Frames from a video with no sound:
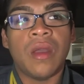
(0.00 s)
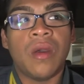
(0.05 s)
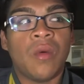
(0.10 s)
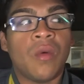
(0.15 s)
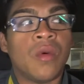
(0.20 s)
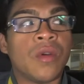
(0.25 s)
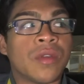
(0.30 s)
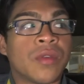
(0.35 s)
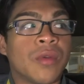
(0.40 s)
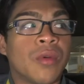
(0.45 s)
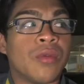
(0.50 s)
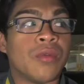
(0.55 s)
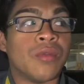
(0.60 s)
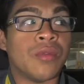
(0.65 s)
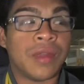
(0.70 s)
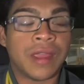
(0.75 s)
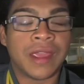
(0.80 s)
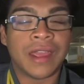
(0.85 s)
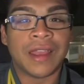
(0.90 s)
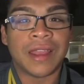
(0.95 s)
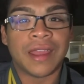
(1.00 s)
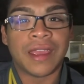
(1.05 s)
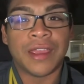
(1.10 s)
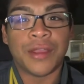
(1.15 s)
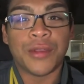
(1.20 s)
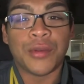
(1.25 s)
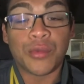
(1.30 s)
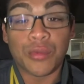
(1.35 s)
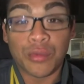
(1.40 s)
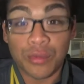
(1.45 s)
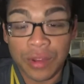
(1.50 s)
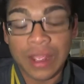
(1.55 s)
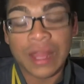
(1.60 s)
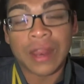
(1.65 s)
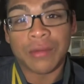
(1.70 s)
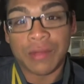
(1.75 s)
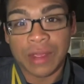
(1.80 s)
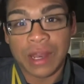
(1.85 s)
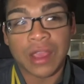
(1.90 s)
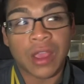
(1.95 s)
Was really,
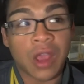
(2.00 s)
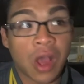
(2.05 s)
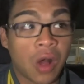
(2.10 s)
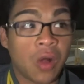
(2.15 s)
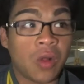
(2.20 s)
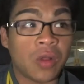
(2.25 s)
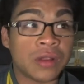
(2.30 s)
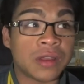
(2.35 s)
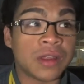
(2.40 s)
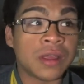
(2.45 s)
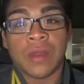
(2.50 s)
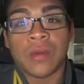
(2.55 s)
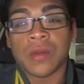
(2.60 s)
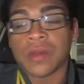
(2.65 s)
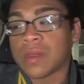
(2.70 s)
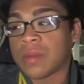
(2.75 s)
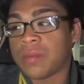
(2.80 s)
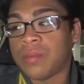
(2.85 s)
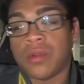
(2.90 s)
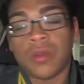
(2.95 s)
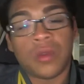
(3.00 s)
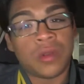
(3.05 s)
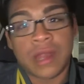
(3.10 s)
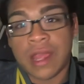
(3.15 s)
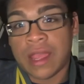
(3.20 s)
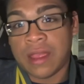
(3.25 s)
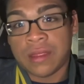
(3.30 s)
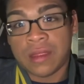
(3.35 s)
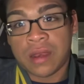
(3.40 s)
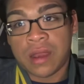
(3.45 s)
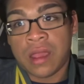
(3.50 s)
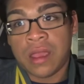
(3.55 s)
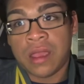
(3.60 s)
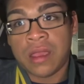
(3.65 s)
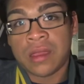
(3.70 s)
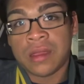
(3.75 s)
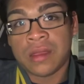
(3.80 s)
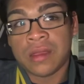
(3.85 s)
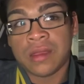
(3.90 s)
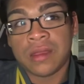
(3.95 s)
really, really cold. It was a pool day
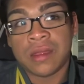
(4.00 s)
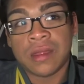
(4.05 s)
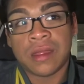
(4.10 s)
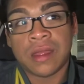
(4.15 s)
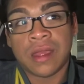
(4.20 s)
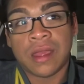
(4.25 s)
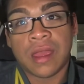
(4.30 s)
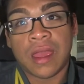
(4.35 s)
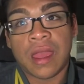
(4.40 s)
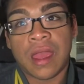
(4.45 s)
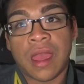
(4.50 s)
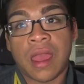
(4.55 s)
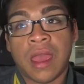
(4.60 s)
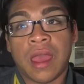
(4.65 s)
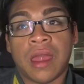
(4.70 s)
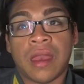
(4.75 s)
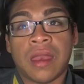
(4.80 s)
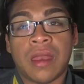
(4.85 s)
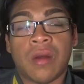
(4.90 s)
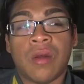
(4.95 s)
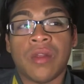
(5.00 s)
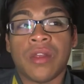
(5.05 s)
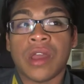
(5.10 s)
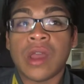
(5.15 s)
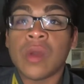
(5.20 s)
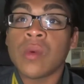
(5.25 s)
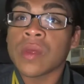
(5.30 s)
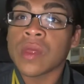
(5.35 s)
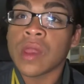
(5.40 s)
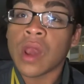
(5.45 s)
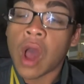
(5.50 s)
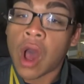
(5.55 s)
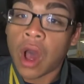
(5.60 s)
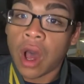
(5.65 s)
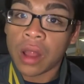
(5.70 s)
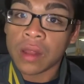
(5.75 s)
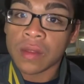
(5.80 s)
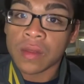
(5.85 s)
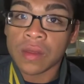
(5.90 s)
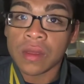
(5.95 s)
today. And although it wasn't
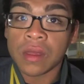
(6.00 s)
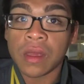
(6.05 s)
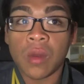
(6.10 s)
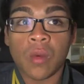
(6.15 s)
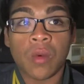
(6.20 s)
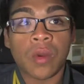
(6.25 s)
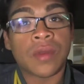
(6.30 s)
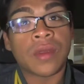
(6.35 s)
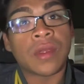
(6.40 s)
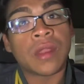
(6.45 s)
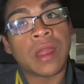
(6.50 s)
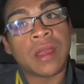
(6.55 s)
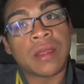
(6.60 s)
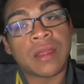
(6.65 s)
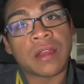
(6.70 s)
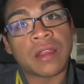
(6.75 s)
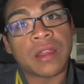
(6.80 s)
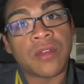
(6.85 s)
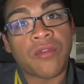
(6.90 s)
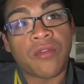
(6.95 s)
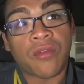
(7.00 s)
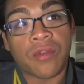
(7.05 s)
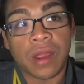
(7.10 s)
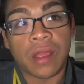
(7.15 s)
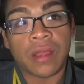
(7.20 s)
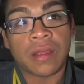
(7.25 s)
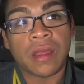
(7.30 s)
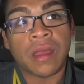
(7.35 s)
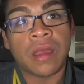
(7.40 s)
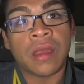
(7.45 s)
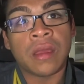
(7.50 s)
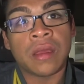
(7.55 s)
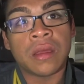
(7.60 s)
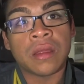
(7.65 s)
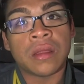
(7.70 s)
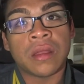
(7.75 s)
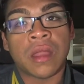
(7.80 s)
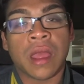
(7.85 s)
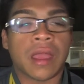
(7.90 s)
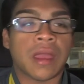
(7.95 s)
hot, it wasn't exactly freezing,
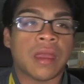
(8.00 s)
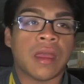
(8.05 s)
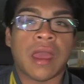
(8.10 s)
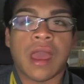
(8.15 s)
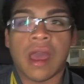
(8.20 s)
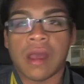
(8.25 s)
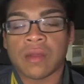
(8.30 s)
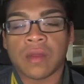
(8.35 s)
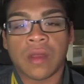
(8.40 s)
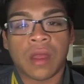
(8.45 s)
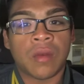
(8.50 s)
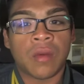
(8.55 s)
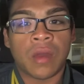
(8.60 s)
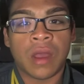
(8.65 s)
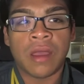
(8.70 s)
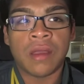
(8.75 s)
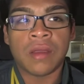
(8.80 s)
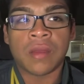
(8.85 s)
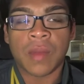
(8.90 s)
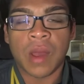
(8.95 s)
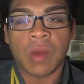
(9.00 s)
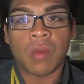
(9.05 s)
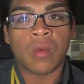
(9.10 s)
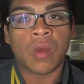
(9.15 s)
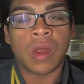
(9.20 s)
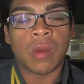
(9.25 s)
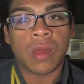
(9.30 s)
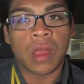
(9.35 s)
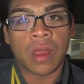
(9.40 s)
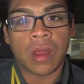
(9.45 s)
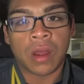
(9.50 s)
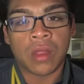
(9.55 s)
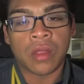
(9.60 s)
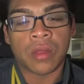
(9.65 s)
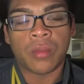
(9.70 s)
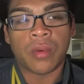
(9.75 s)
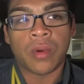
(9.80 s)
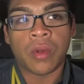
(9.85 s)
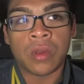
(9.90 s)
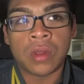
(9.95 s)
like outside-wise, but when we got in
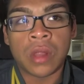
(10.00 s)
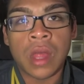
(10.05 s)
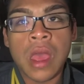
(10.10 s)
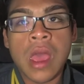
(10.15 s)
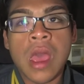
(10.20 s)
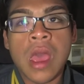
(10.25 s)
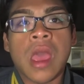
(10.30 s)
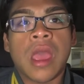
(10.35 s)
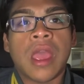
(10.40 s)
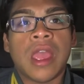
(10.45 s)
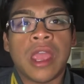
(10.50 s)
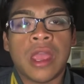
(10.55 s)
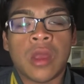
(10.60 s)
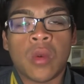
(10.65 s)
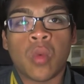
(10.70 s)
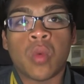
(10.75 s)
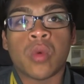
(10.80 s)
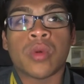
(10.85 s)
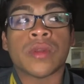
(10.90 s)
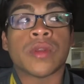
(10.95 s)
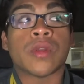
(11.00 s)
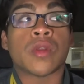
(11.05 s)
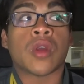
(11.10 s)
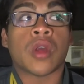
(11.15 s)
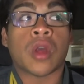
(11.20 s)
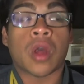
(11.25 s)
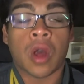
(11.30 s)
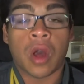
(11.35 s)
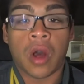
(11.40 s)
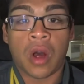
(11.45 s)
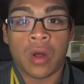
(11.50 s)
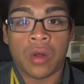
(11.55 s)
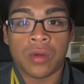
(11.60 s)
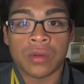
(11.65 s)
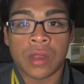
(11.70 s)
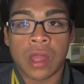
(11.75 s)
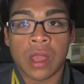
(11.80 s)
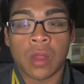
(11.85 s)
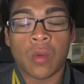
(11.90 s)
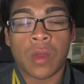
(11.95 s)
the pool, it was
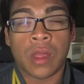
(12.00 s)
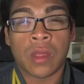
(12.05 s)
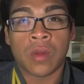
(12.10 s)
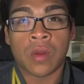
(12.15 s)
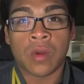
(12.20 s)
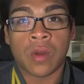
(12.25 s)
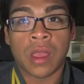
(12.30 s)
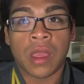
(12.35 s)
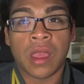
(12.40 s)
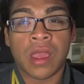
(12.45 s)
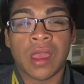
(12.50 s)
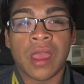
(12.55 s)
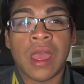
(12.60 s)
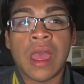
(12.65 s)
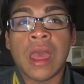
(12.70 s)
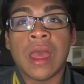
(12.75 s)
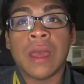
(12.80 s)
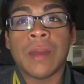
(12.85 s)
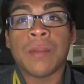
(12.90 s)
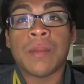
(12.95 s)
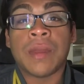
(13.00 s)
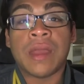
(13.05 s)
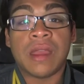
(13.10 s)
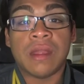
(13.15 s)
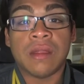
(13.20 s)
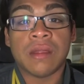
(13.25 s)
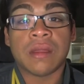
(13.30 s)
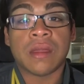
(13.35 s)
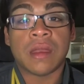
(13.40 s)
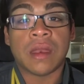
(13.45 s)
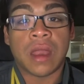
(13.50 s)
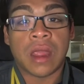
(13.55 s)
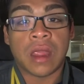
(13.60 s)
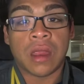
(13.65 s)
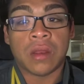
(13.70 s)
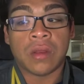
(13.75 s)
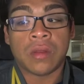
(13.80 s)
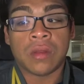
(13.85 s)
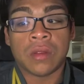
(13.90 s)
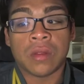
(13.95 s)
cold. Like, we're talking pins and
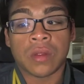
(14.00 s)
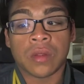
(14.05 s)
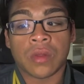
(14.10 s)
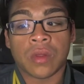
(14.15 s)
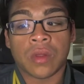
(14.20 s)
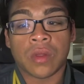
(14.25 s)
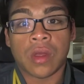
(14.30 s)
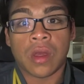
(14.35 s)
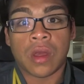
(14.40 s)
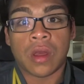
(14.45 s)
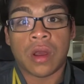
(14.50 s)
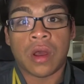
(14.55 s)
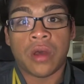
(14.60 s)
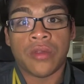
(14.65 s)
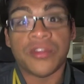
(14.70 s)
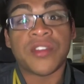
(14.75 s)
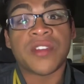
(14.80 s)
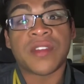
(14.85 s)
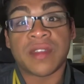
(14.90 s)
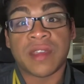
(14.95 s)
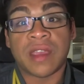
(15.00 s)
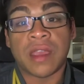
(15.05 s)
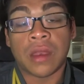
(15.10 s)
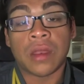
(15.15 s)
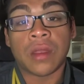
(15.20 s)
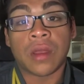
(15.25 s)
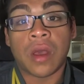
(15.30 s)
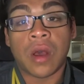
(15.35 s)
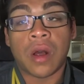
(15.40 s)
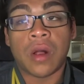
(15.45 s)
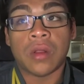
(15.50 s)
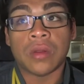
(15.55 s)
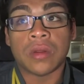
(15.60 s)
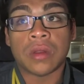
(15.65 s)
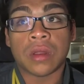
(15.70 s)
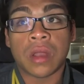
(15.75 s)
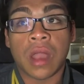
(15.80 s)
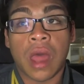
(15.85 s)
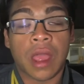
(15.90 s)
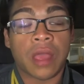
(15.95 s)
needles on the skin cold.
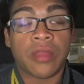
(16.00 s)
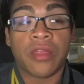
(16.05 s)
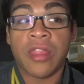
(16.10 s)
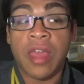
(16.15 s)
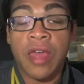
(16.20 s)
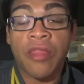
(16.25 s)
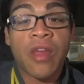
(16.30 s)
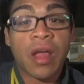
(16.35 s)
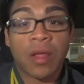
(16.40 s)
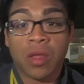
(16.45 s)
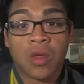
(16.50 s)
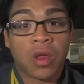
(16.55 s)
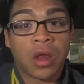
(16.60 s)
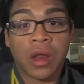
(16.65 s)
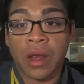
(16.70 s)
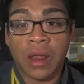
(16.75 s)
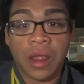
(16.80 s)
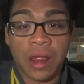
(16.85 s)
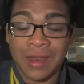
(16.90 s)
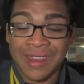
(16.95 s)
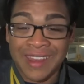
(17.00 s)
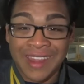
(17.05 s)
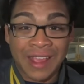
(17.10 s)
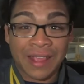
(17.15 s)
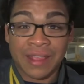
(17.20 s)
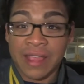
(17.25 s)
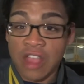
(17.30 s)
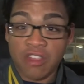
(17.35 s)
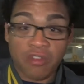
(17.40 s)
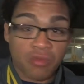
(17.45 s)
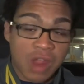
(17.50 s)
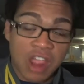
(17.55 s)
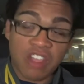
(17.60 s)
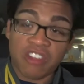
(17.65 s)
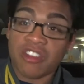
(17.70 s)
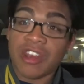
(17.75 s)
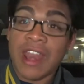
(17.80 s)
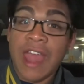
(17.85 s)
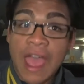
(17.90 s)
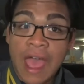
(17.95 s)
Like, and that's not an, an
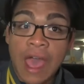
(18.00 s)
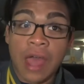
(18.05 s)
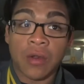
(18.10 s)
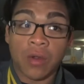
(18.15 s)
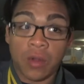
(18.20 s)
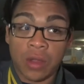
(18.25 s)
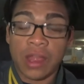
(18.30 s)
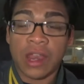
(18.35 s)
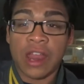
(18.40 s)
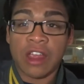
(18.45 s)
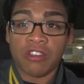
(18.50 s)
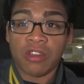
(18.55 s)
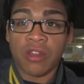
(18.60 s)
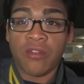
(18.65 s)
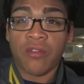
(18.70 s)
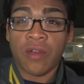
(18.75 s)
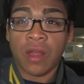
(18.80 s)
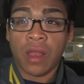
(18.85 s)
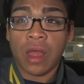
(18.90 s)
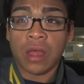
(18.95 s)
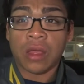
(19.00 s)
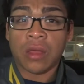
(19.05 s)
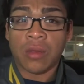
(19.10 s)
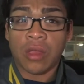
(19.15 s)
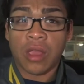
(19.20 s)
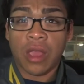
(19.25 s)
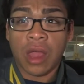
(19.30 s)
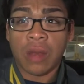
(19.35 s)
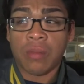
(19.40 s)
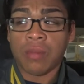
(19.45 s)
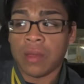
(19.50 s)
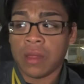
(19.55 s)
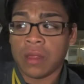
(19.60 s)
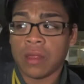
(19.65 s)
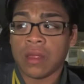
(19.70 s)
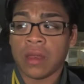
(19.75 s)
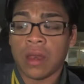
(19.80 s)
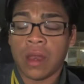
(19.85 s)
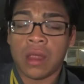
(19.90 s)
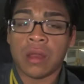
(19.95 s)
exaggeration at all. It actually felt like you had
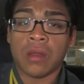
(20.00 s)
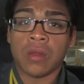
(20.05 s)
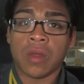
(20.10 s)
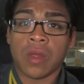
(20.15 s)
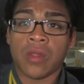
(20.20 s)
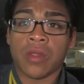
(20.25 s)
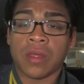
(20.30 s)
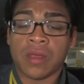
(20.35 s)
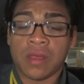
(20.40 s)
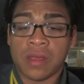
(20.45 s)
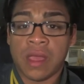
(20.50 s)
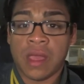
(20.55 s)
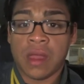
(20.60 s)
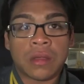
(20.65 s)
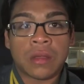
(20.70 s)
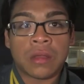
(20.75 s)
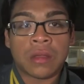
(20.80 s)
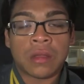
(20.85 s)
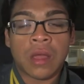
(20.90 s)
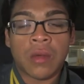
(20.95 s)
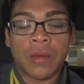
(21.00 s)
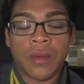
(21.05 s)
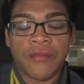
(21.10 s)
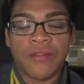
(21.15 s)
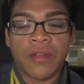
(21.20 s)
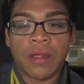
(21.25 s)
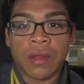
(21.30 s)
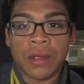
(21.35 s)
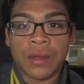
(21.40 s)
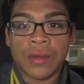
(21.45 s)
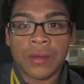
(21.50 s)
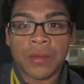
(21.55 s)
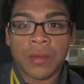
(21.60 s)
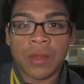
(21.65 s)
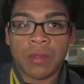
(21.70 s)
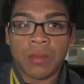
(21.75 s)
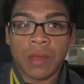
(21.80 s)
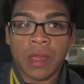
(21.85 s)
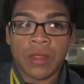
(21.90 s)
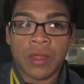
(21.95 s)
pins and needles on the skin. They were very good
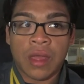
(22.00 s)
with me.